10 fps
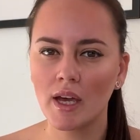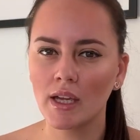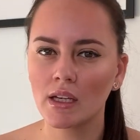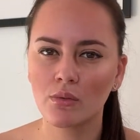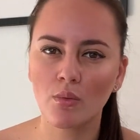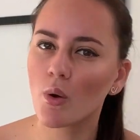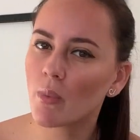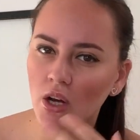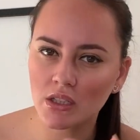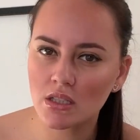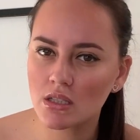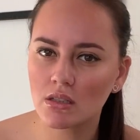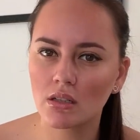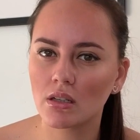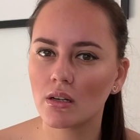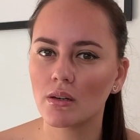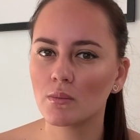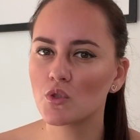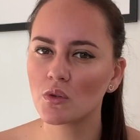like robots uh,